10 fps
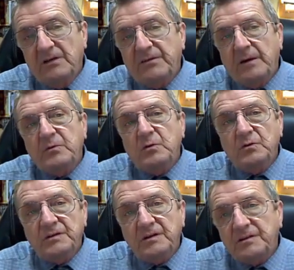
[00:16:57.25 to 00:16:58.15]
If I'm
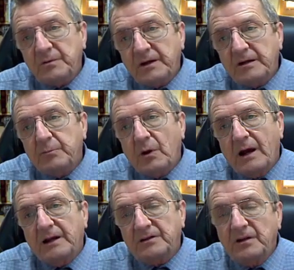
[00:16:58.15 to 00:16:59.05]
using some kind of
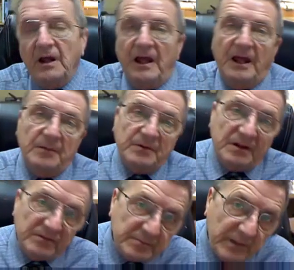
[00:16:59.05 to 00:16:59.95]
products and
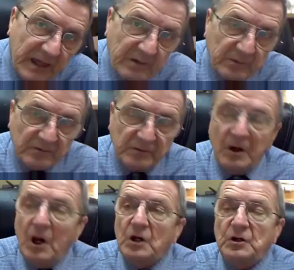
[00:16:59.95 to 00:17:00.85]
I'm giving back
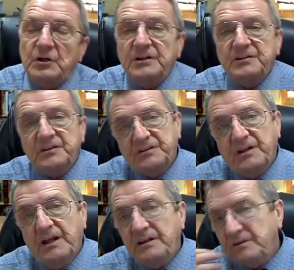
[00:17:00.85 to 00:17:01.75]
whatever, could it
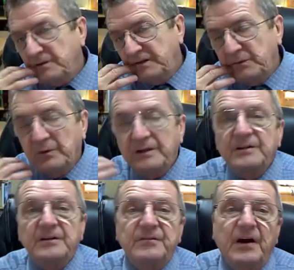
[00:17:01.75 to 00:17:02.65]
sustain
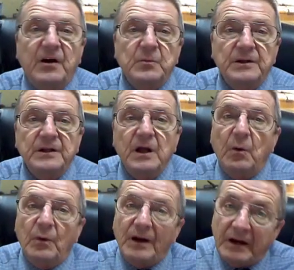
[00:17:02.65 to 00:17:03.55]
within the environment
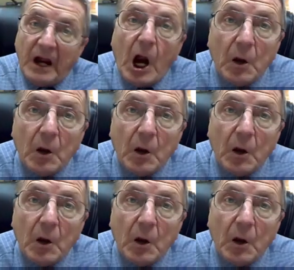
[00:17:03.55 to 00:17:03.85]
without